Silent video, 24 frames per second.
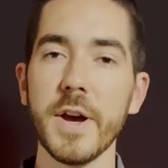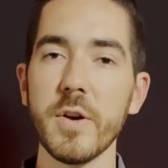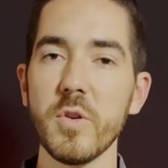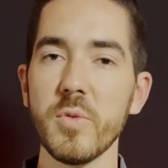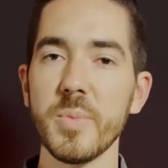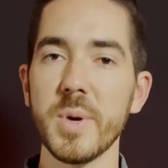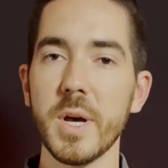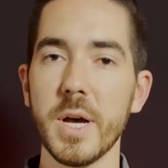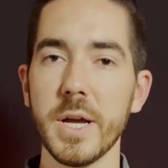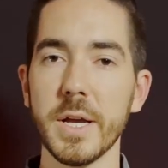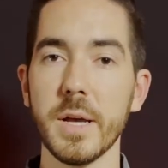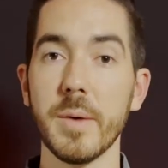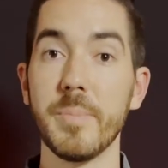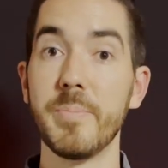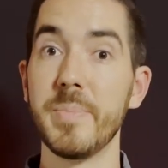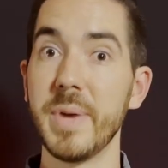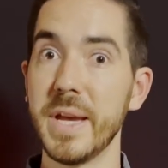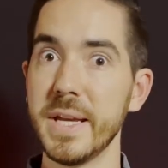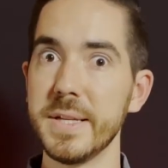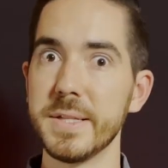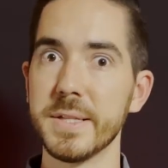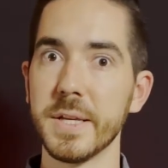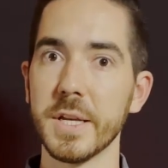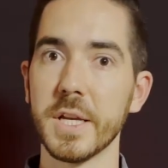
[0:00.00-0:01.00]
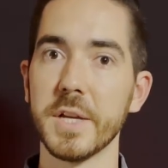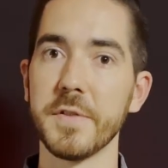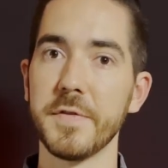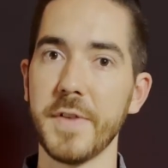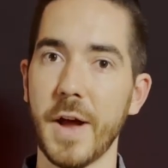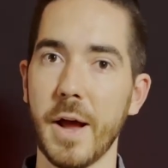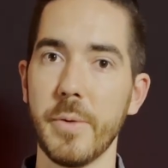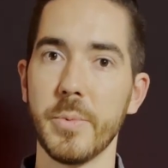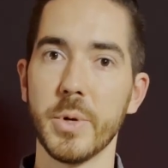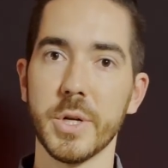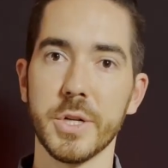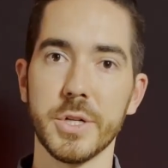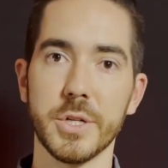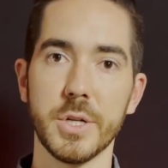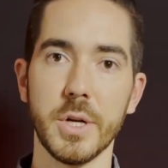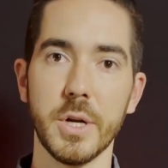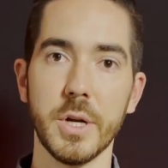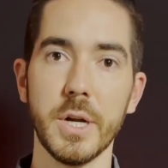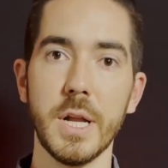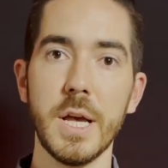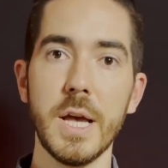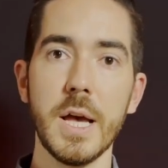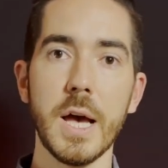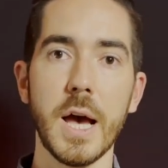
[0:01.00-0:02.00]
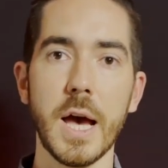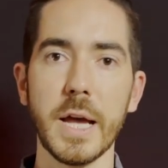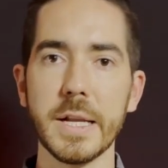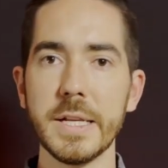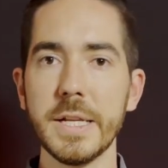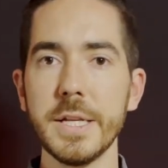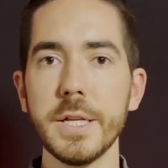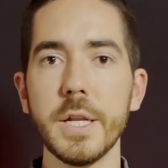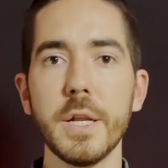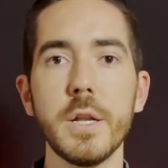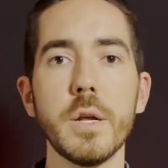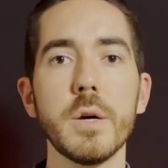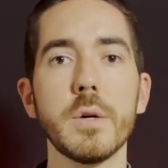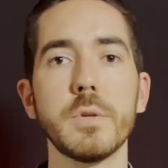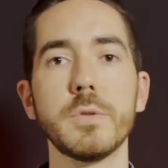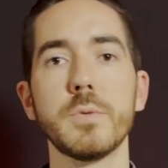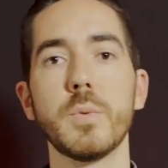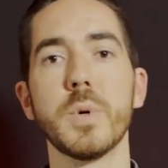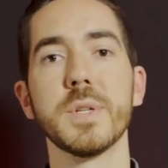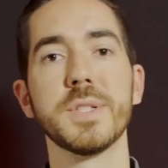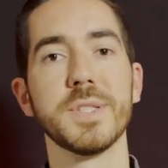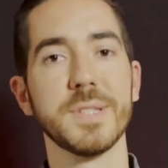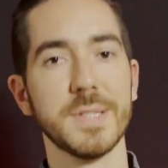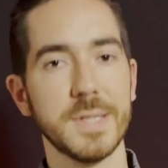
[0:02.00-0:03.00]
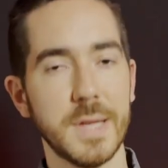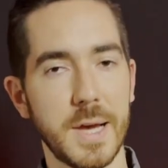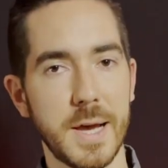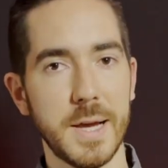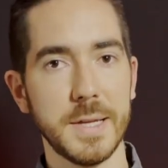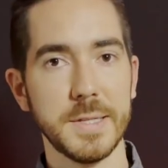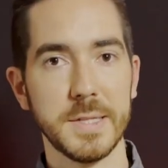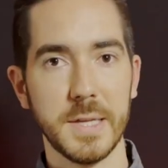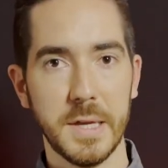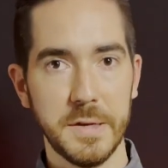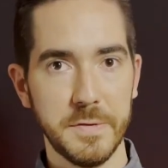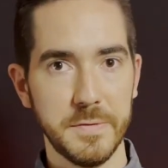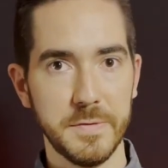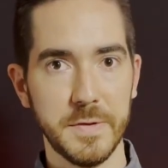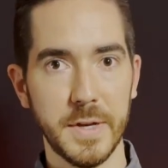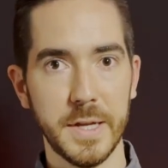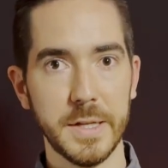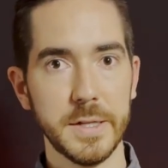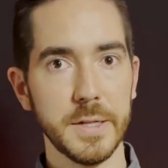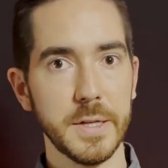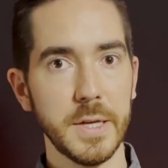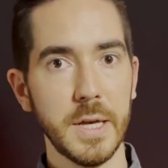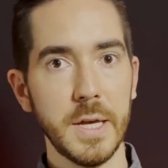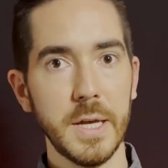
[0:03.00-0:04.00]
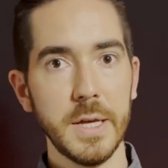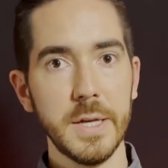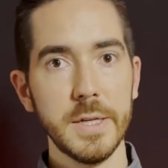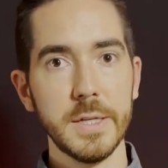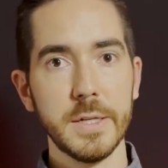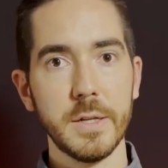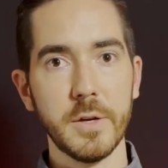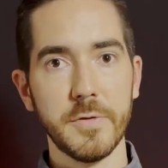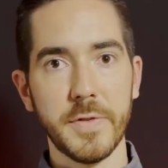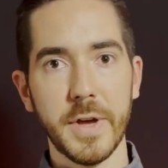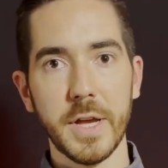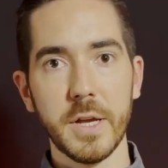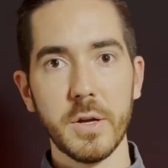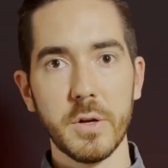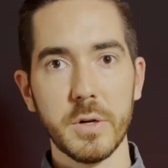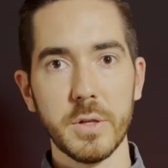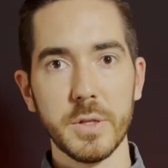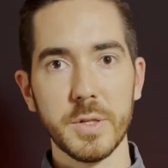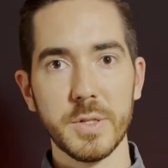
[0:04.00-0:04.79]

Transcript: were buying a basic fabric shirt, I'd need to know what size I fit. Now, if I go to the